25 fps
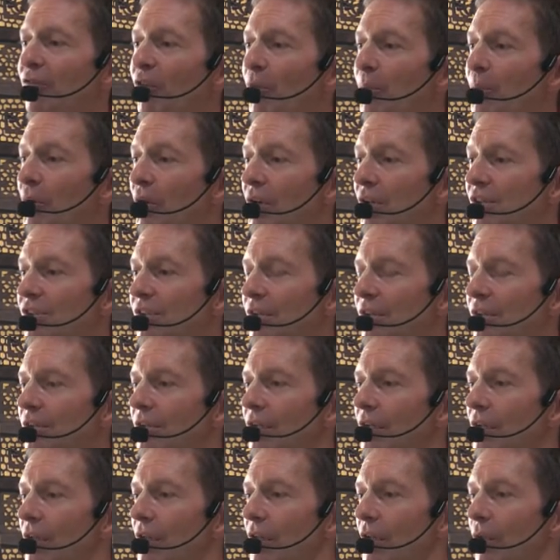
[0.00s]
a person
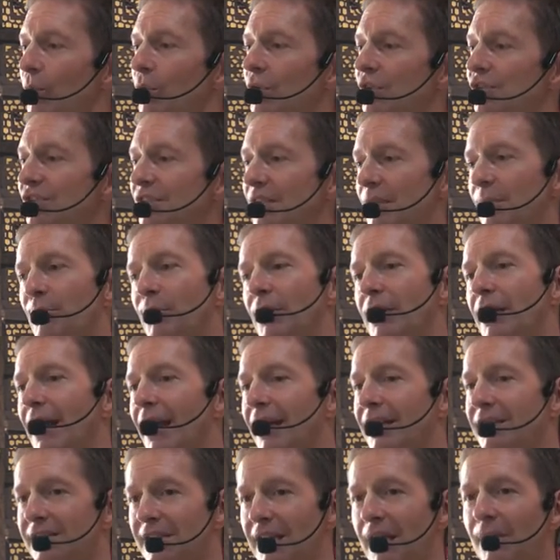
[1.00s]
will simply
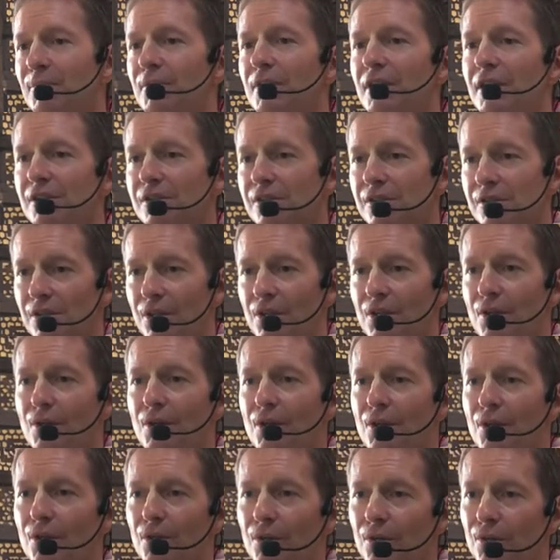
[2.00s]
accept this
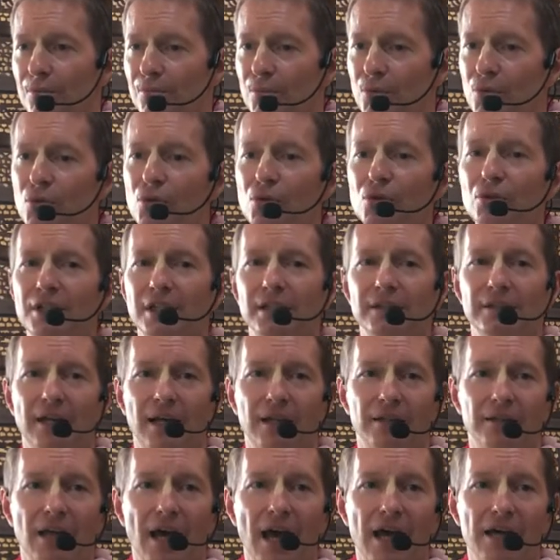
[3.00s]
mood in
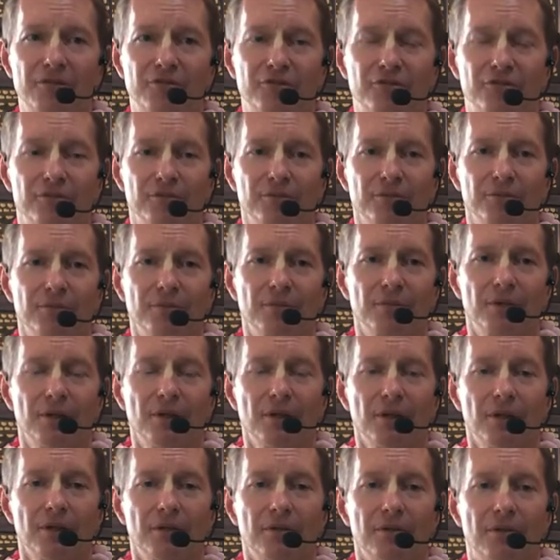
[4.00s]
their life,
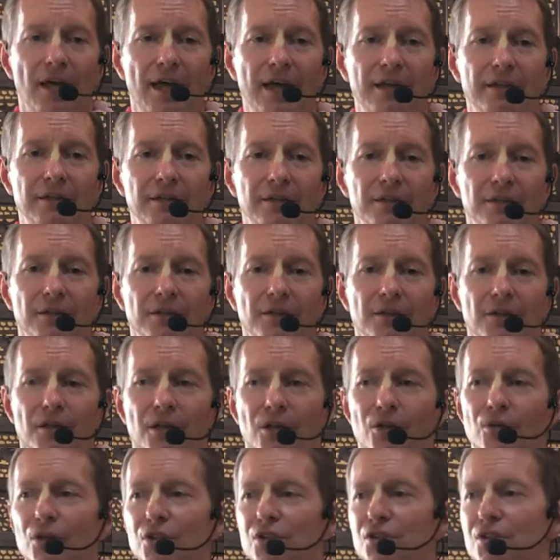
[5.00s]
then
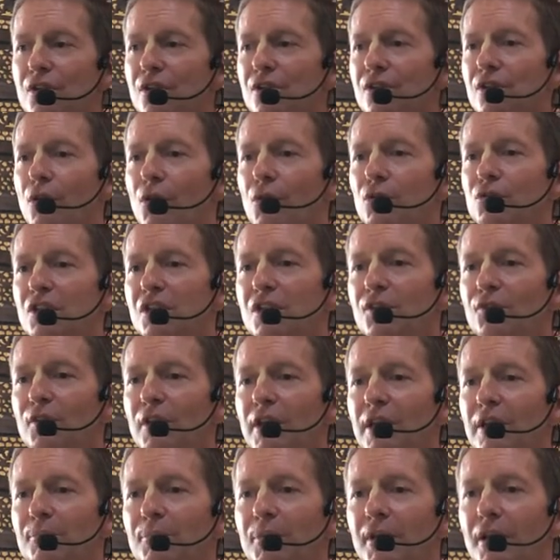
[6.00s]
Krishna's lotus
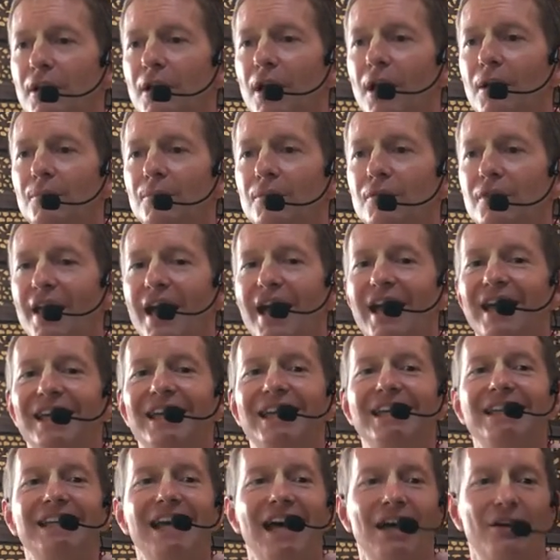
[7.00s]
feet become their
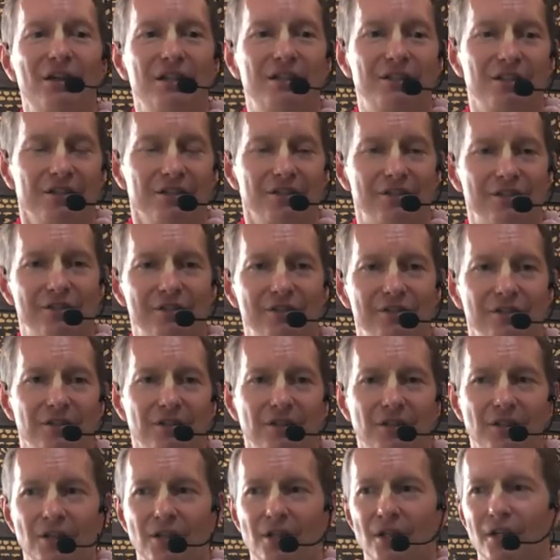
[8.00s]
inheritance.
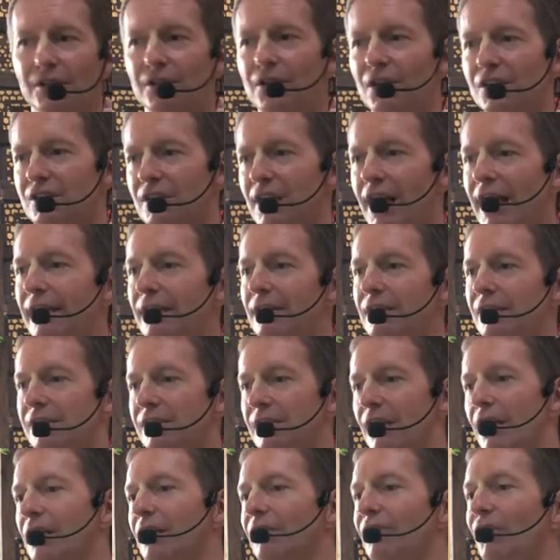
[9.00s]
Just like the
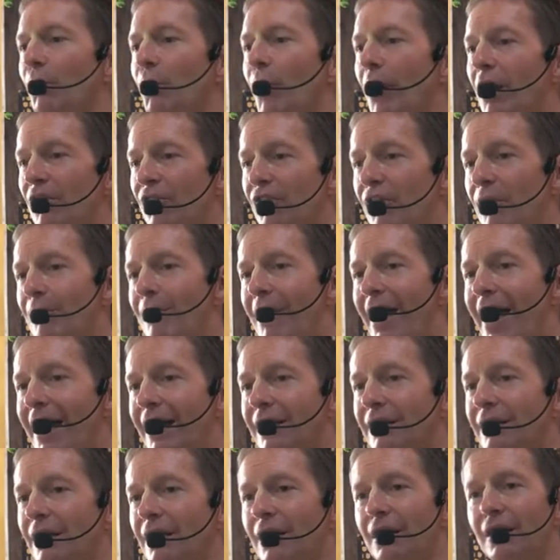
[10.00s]
son of a wealthy
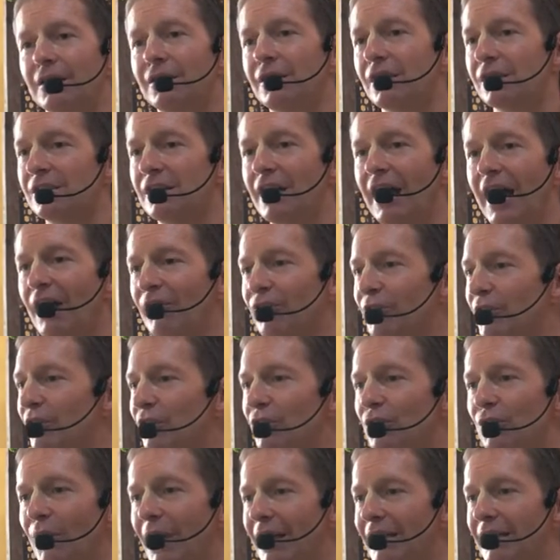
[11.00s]
man doesn't have to
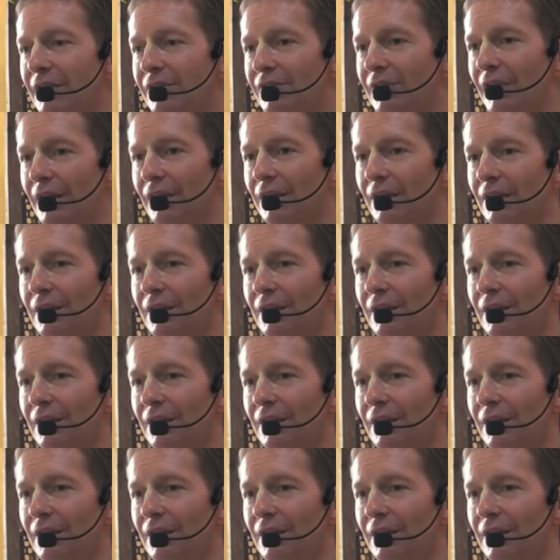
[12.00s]
do anything